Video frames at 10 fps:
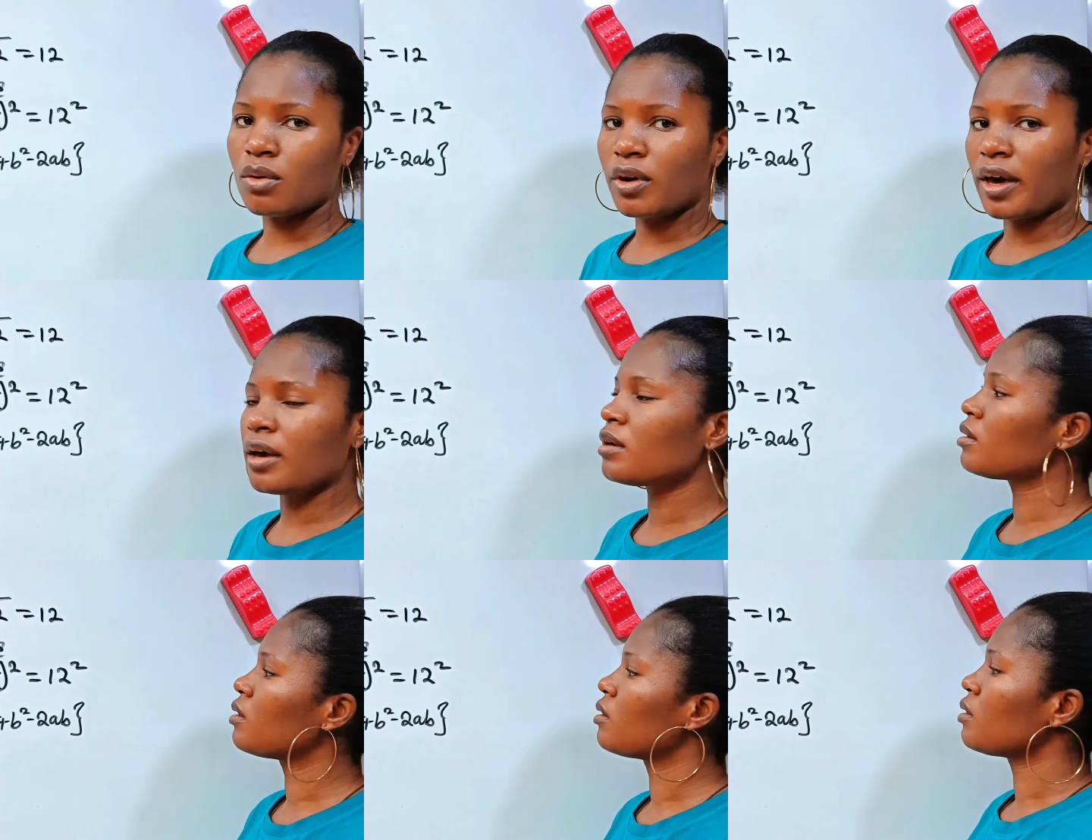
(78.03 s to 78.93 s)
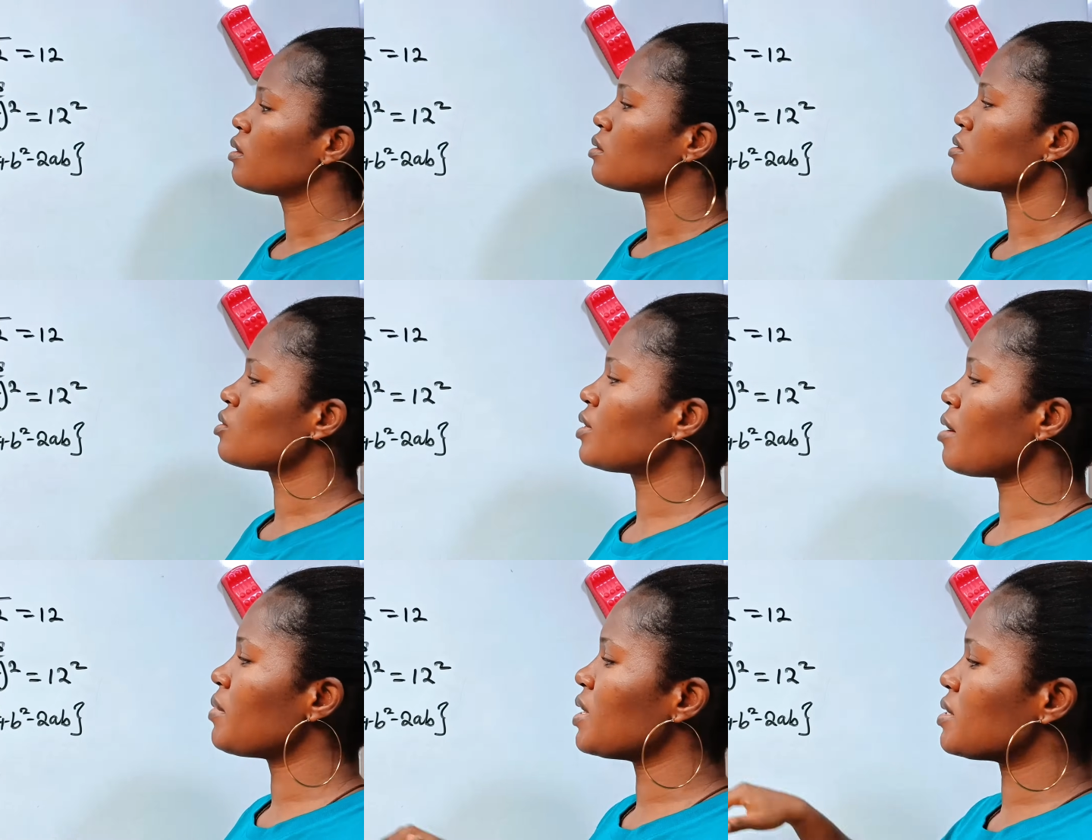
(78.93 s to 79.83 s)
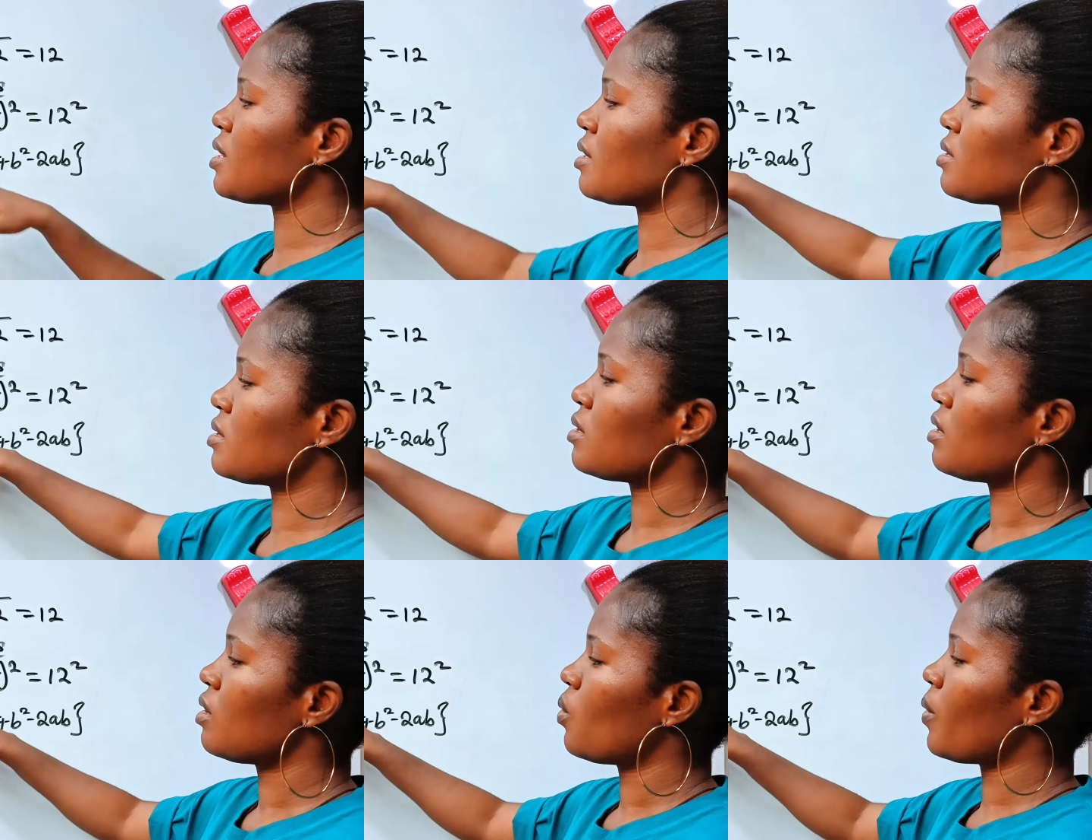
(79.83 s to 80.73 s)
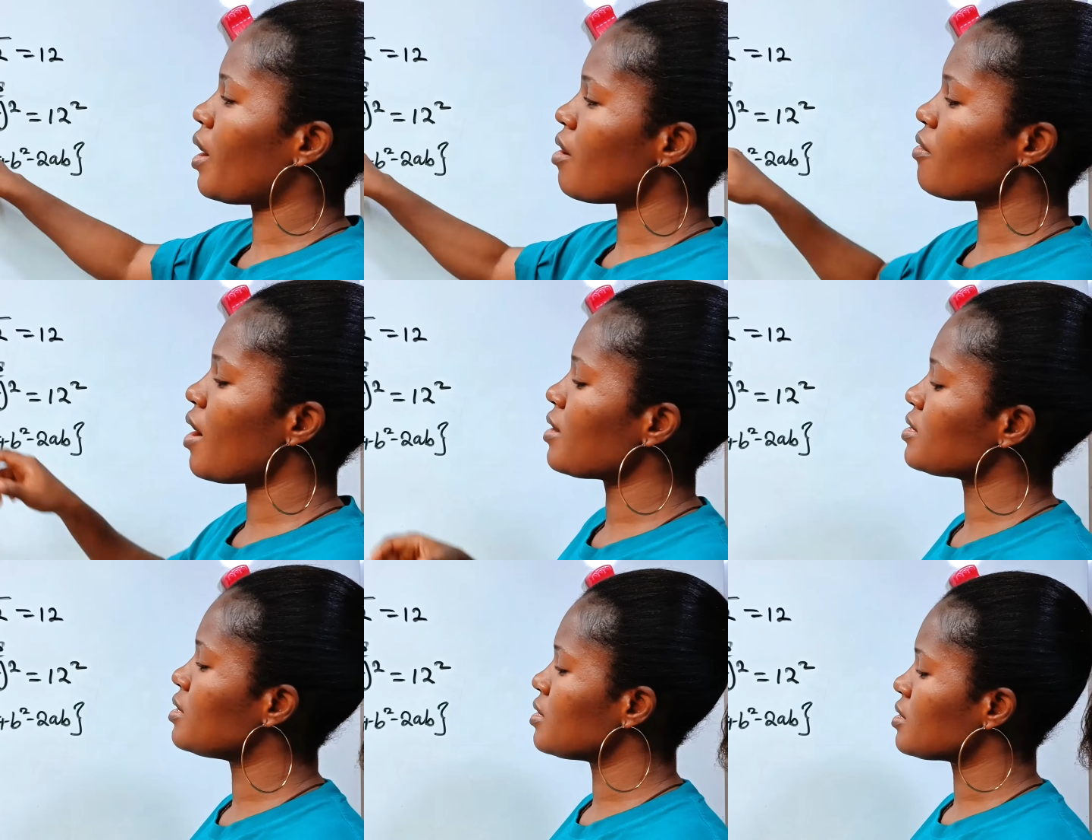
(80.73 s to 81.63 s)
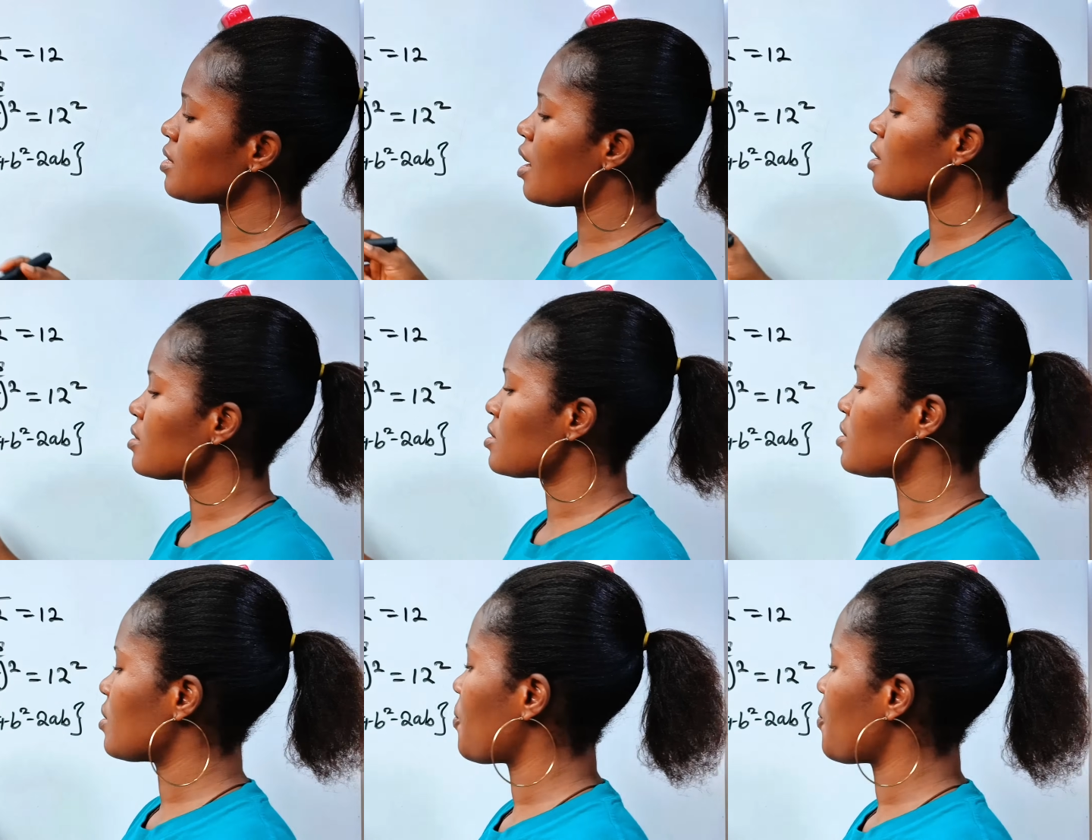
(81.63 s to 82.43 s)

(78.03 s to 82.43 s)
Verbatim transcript: Okay? So that means that we can write this as